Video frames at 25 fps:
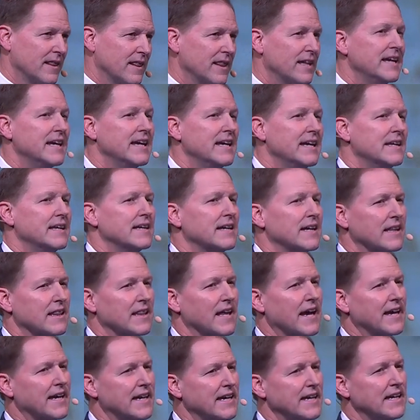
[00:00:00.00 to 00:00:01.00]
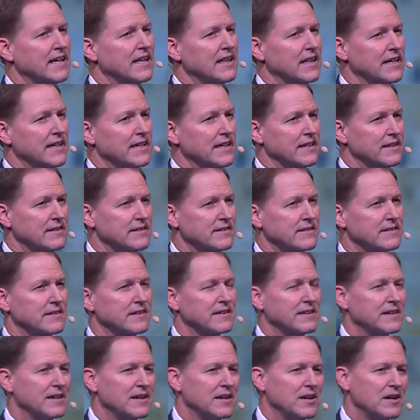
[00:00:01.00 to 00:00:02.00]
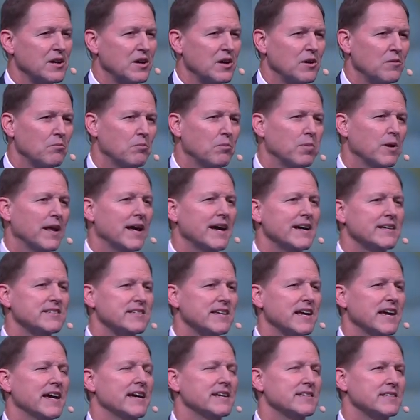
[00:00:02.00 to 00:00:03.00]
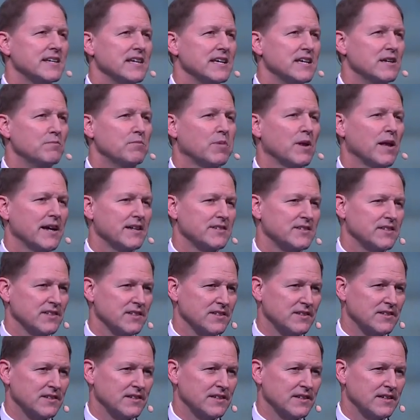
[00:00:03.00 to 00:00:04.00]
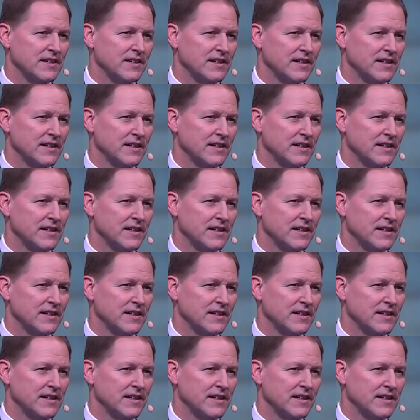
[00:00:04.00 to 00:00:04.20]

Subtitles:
Lead like he leads. Bless as he blesses.